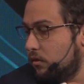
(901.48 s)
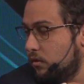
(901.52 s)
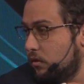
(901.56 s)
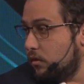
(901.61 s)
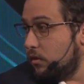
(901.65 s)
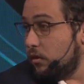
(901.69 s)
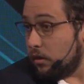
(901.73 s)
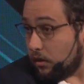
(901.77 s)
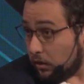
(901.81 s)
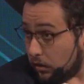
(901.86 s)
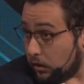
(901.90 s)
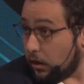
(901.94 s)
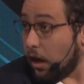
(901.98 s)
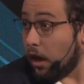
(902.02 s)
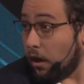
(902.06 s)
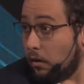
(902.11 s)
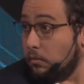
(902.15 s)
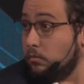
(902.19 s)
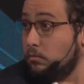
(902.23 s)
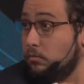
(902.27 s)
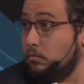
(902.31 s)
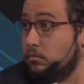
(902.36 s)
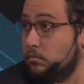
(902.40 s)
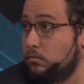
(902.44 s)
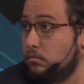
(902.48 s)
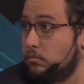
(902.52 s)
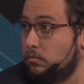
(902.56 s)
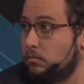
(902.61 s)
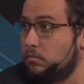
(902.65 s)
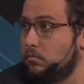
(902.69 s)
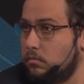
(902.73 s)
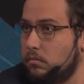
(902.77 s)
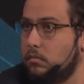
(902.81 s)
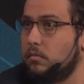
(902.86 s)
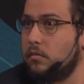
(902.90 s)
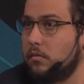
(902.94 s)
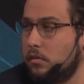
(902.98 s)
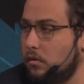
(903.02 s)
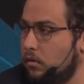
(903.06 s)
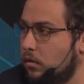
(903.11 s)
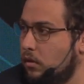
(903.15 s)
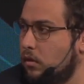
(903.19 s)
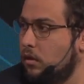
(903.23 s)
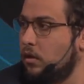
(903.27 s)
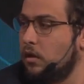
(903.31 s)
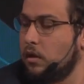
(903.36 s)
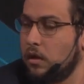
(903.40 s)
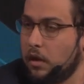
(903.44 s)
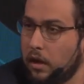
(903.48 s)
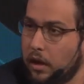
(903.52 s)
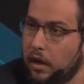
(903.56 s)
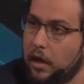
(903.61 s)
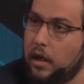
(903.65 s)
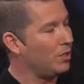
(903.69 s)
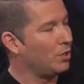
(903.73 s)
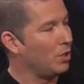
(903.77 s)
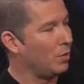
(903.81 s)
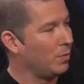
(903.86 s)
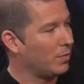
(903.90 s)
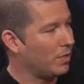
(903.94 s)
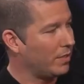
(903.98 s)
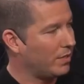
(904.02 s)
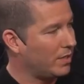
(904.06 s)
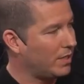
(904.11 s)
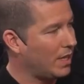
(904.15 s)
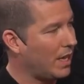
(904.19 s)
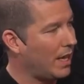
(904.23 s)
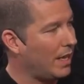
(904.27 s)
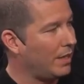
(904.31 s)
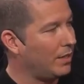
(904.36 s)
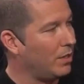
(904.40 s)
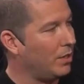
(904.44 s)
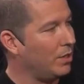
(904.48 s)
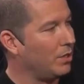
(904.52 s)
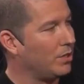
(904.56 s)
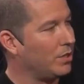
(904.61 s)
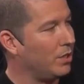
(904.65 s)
bring with us a lot of guidance in terms of standards.